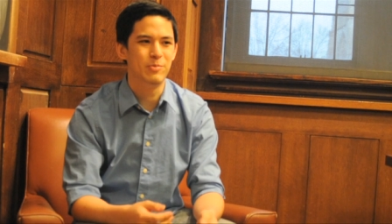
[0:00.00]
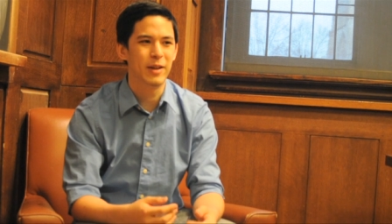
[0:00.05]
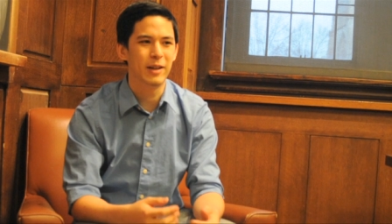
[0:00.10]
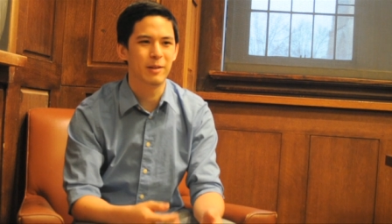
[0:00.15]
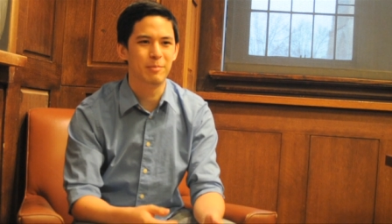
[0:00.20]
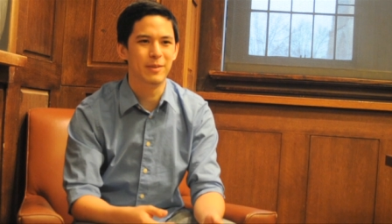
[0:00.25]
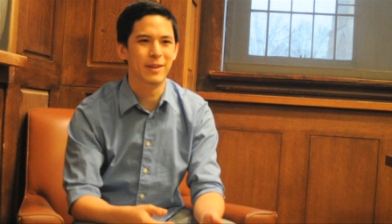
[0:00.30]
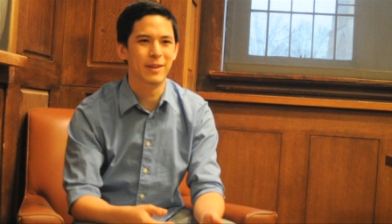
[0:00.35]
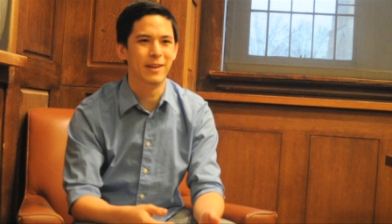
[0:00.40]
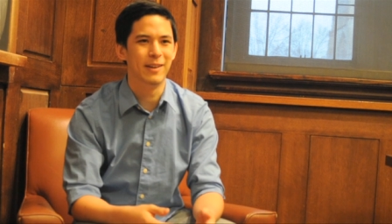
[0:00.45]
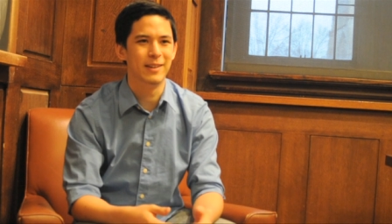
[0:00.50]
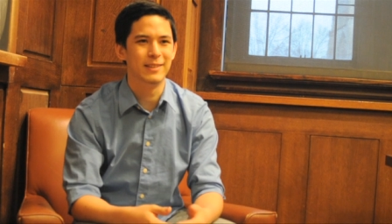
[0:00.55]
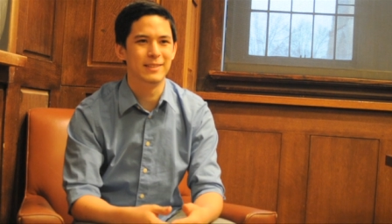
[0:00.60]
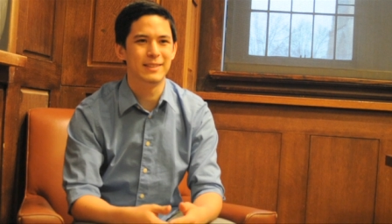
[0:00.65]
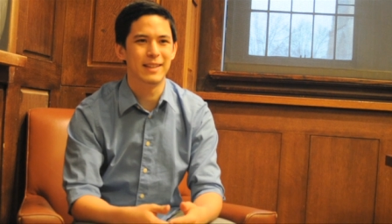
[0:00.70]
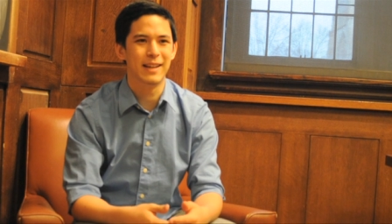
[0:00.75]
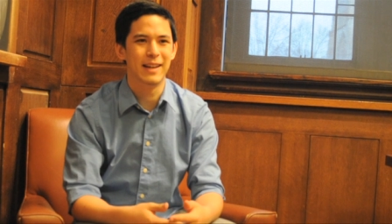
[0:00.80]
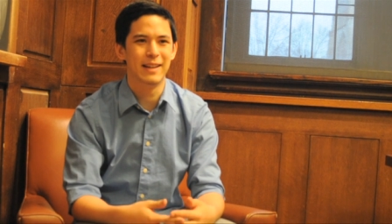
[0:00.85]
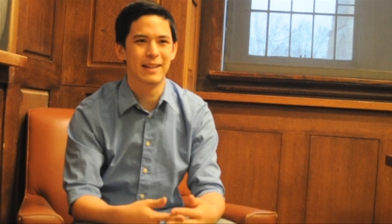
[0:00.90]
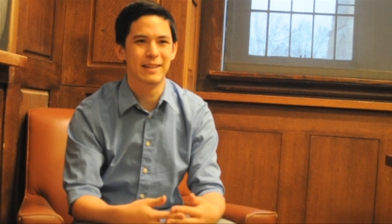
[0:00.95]
pick
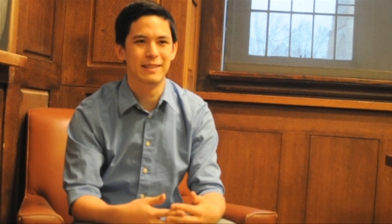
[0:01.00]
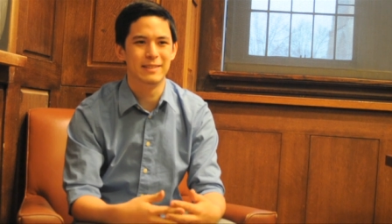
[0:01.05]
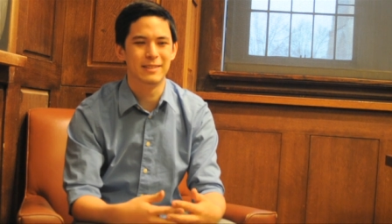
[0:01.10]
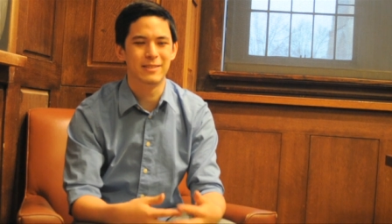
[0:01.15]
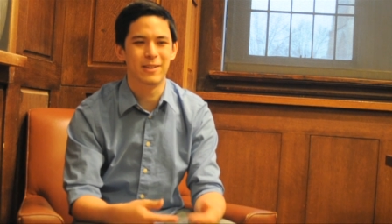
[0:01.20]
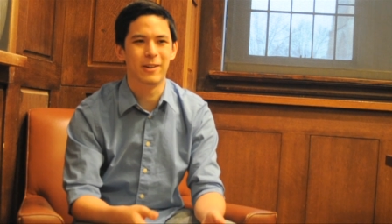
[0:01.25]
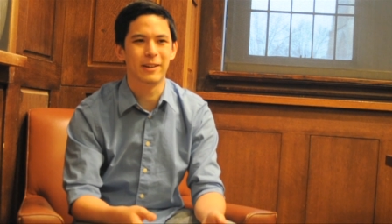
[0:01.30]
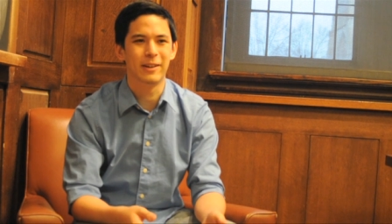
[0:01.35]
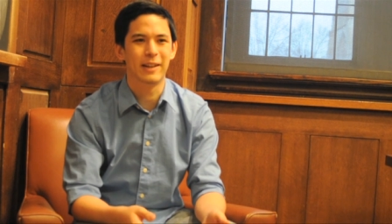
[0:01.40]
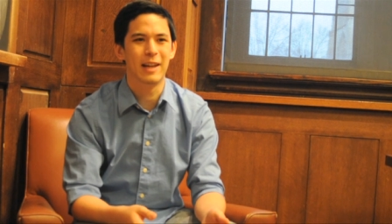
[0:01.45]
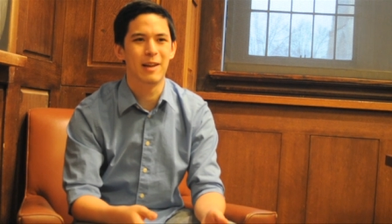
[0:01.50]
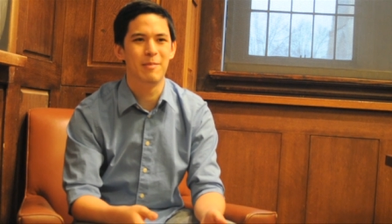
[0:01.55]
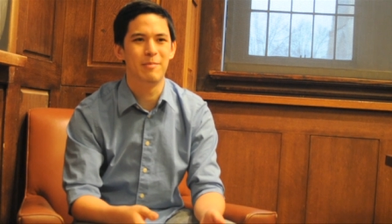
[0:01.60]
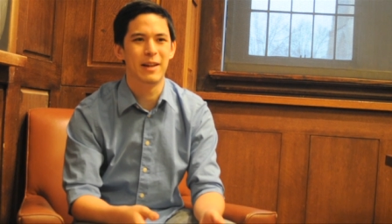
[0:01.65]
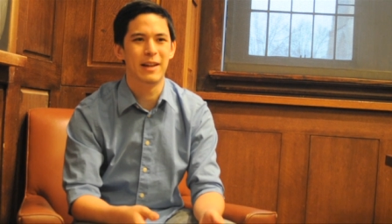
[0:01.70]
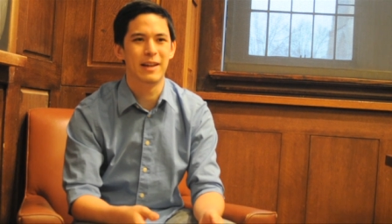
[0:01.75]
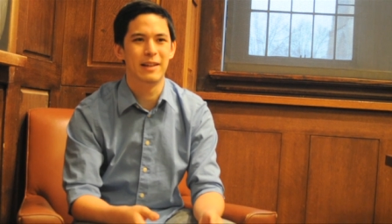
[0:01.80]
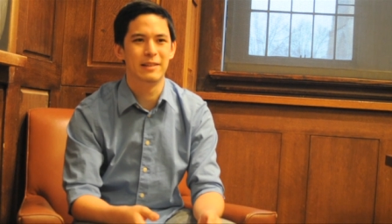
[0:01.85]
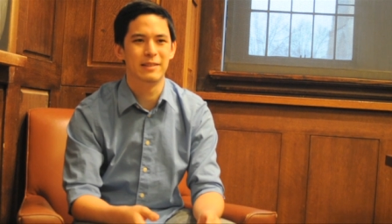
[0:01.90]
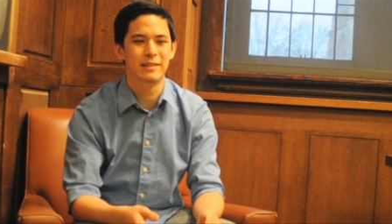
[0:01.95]
beers and start
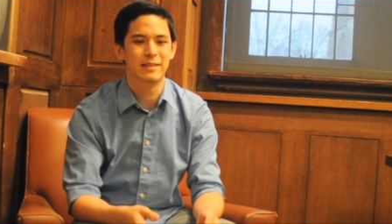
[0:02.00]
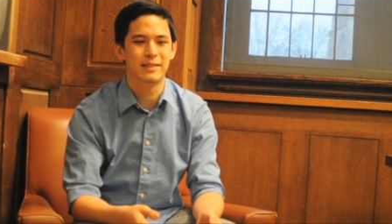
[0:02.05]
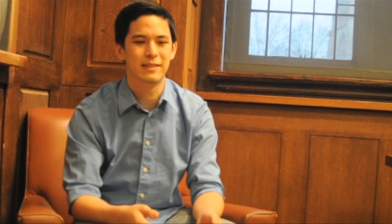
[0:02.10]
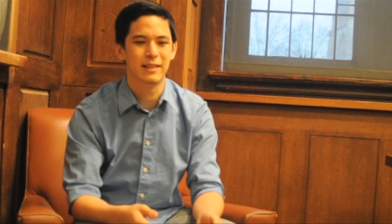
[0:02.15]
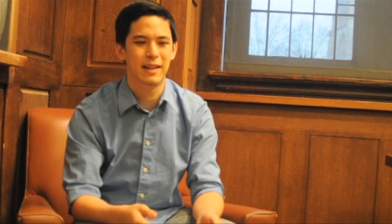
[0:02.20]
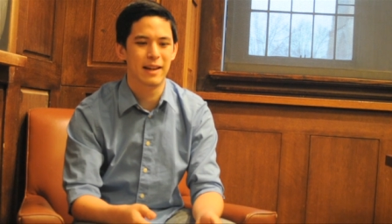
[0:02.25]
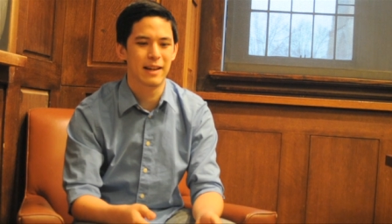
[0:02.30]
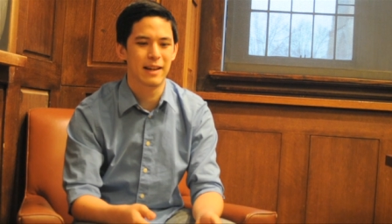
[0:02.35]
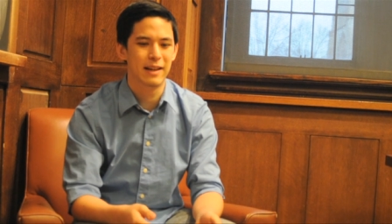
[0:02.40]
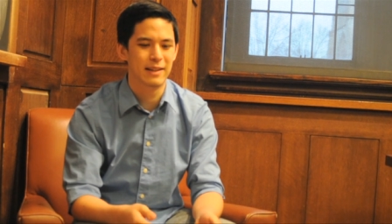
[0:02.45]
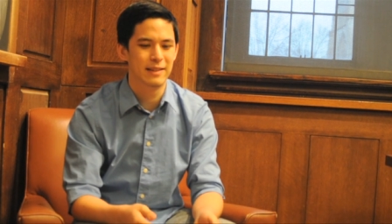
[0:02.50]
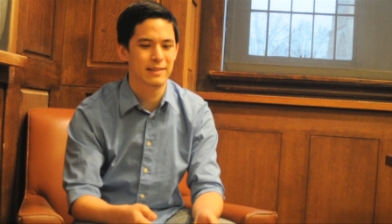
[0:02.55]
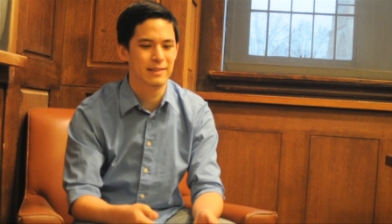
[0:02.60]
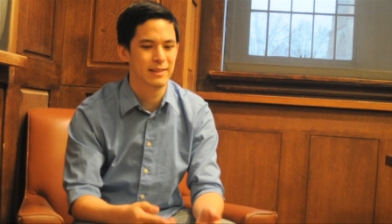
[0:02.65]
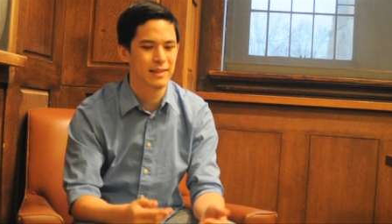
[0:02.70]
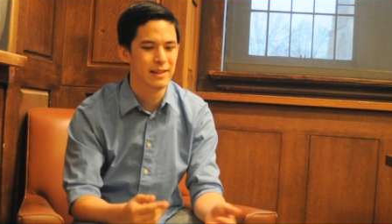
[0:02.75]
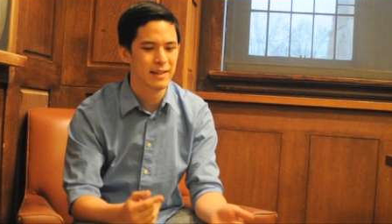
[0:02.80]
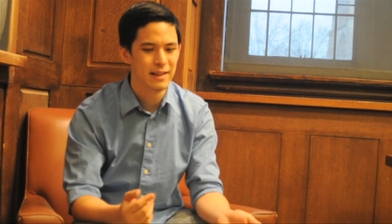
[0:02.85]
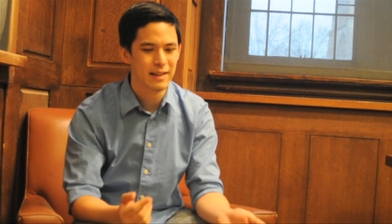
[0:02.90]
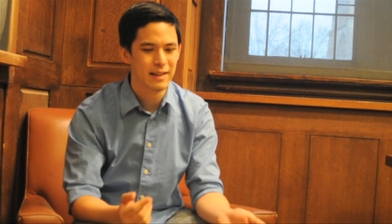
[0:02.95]
campaigns and